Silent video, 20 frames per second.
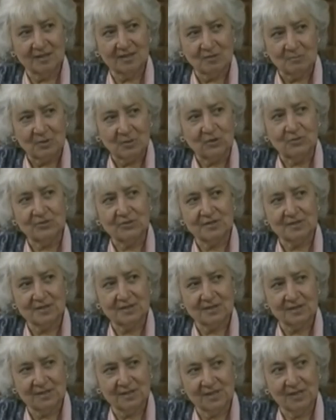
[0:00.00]
the most?
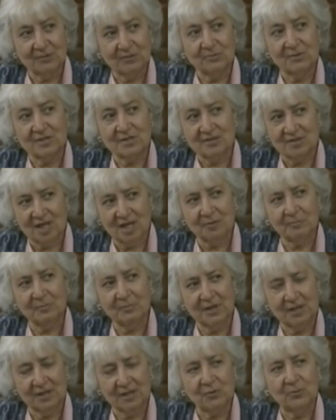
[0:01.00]
Right. It was not
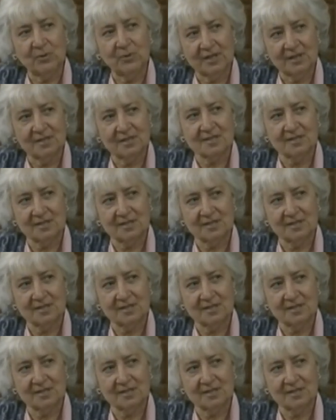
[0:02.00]
being a witness